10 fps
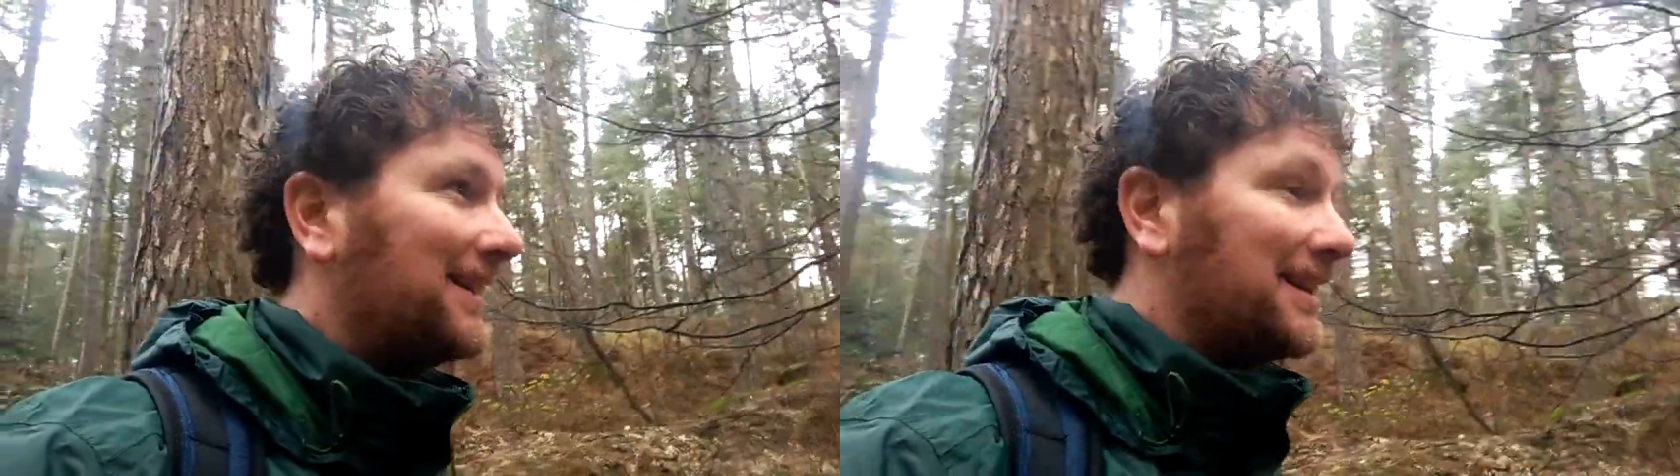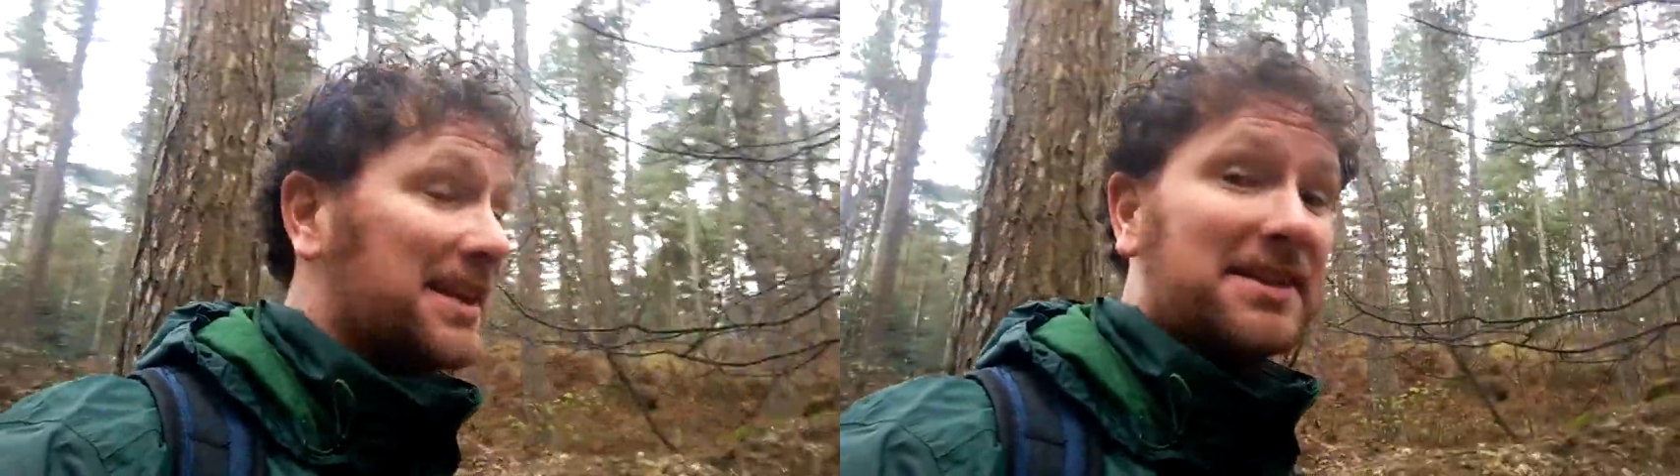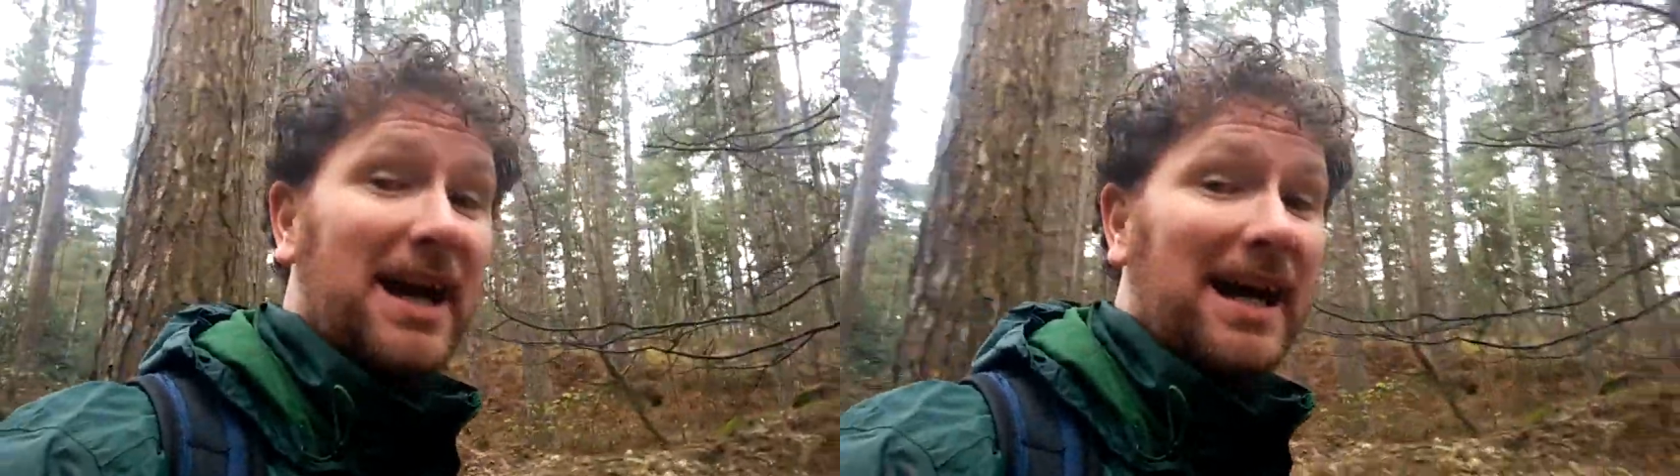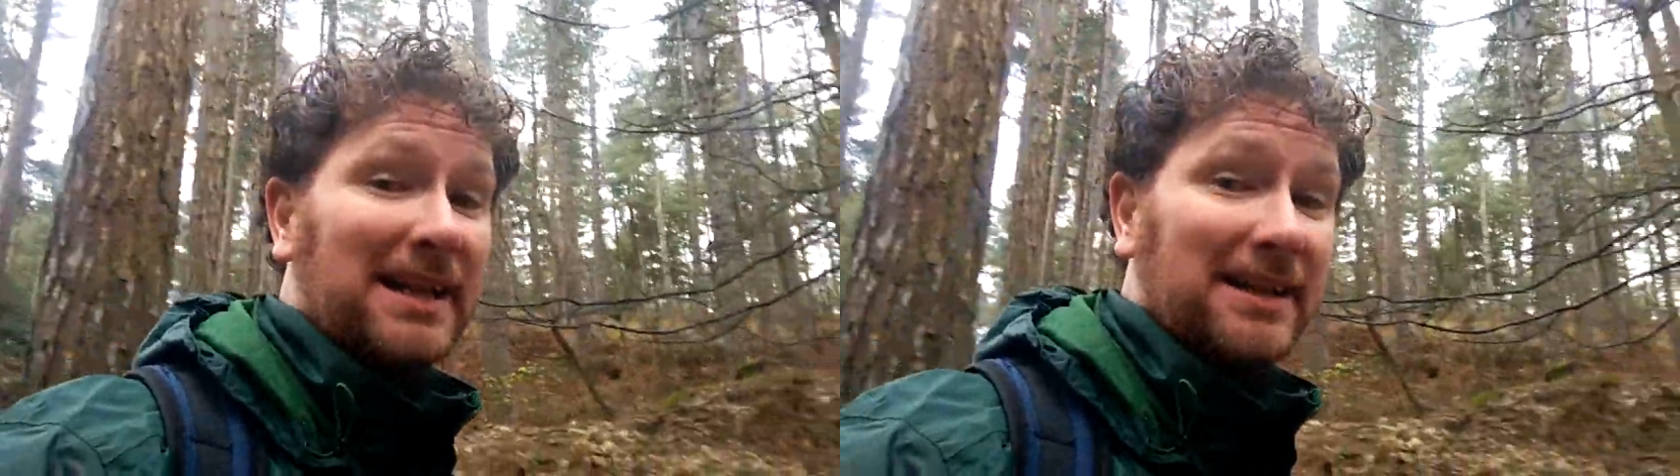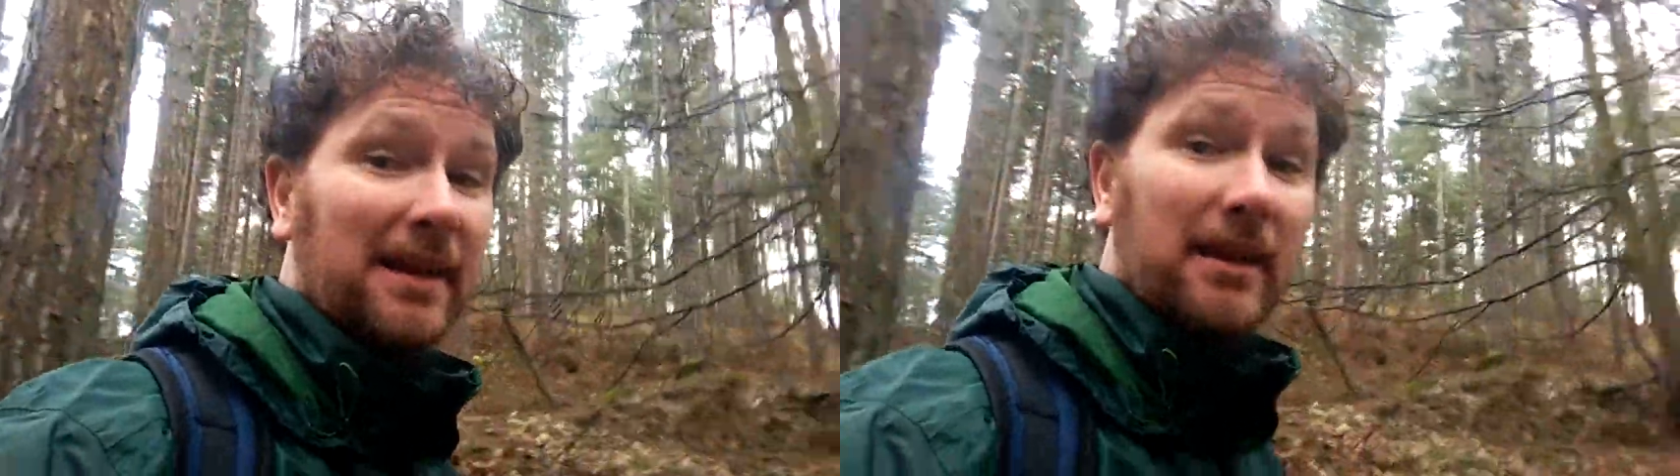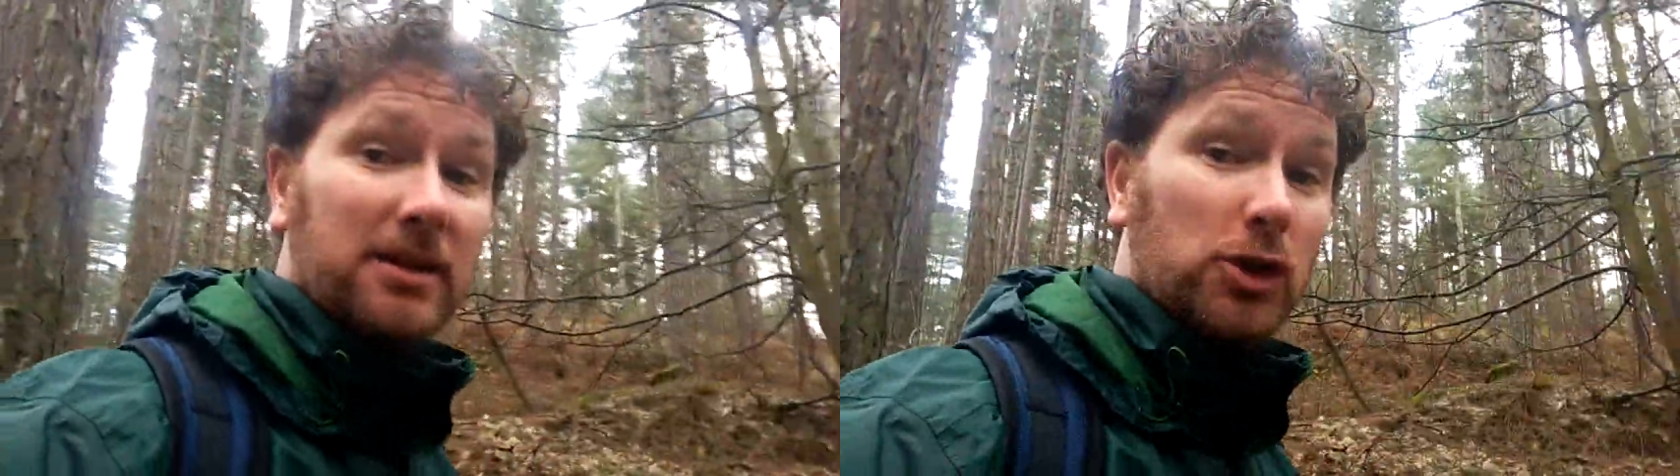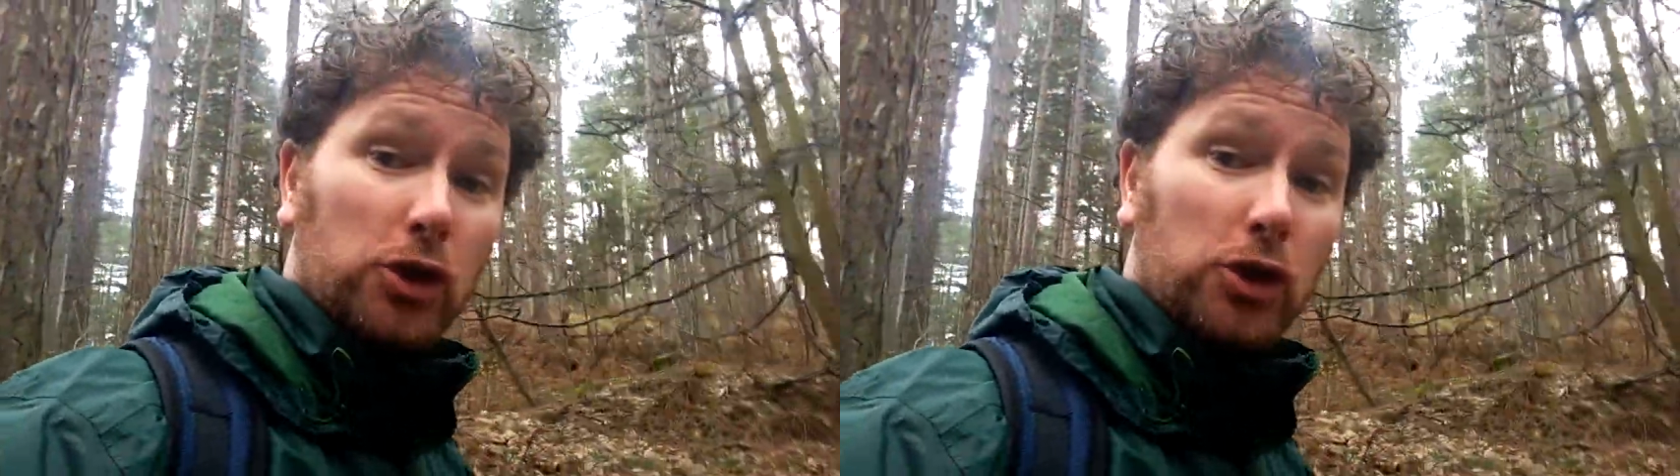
decided to